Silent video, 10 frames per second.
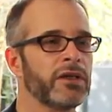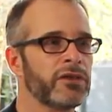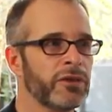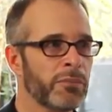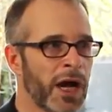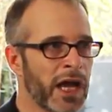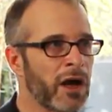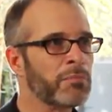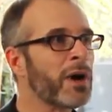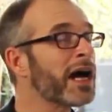to
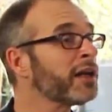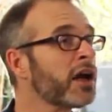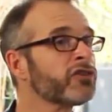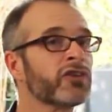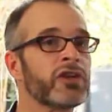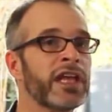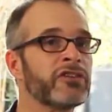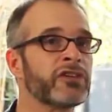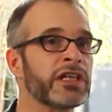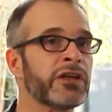biological
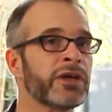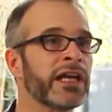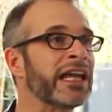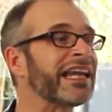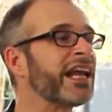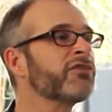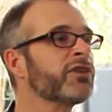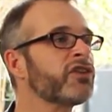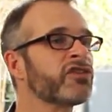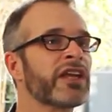engineering at
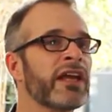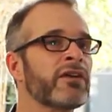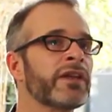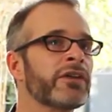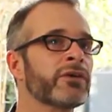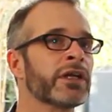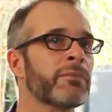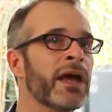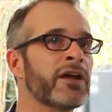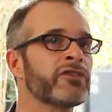every scale that you can
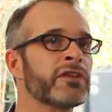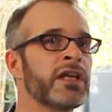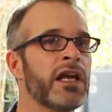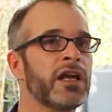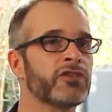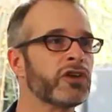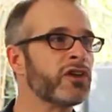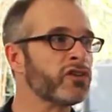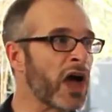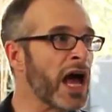imagine, to
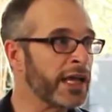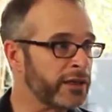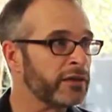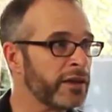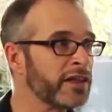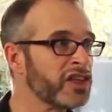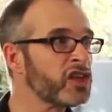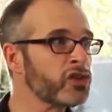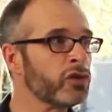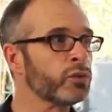design, the
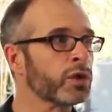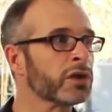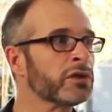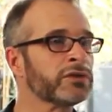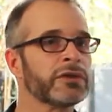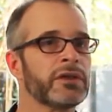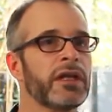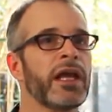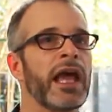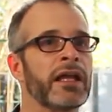digital world,
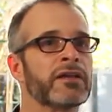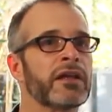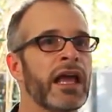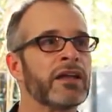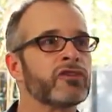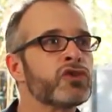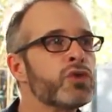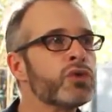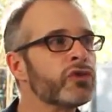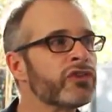and
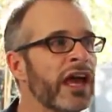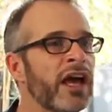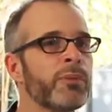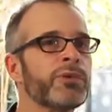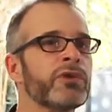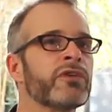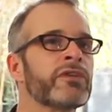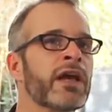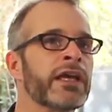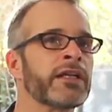tools to help you
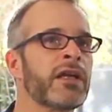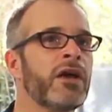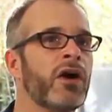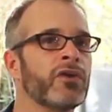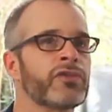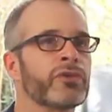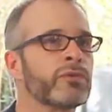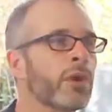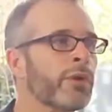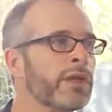design, also
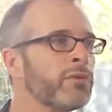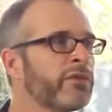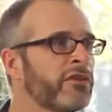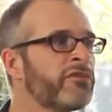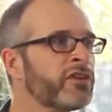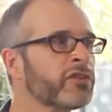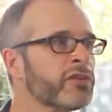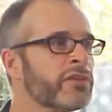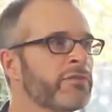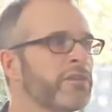growing the
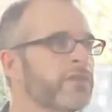visions of